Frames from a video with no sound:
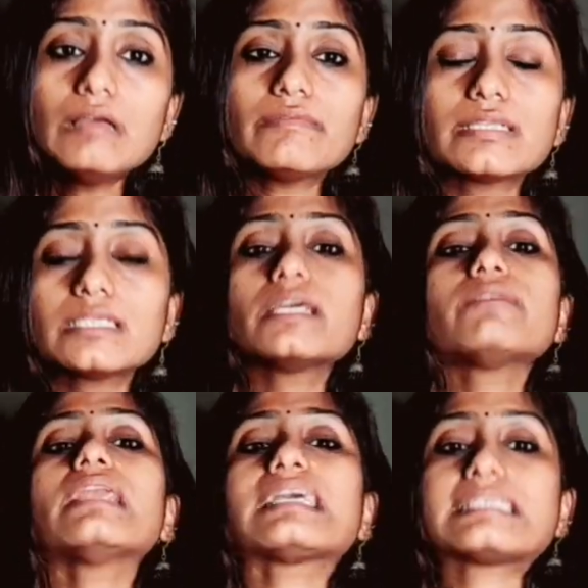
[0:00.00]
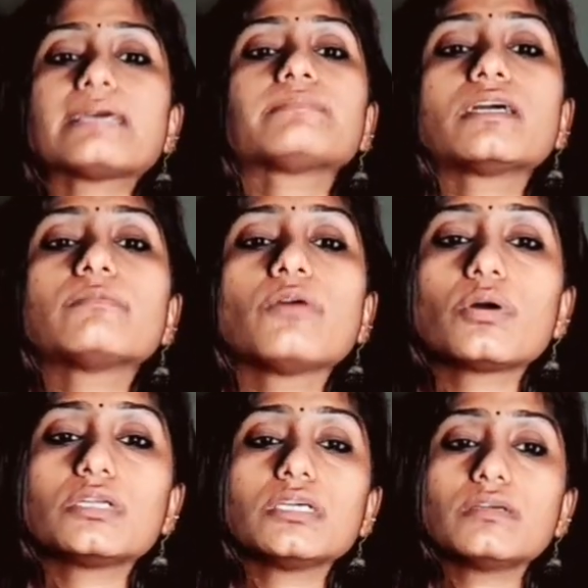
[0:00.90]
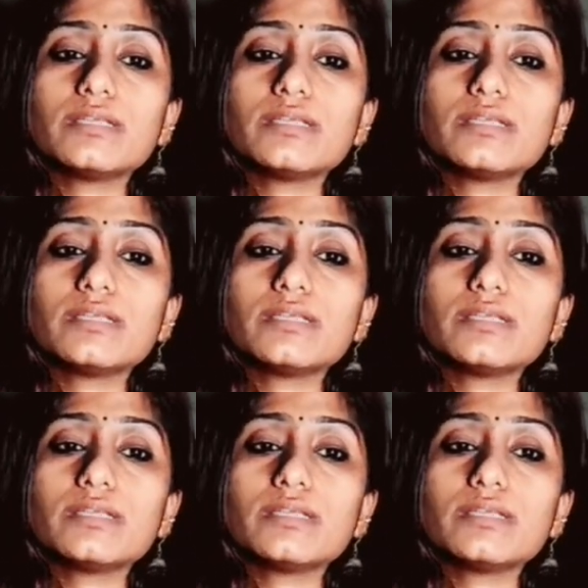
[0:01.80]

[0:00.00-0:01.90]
Whether they will accept that body,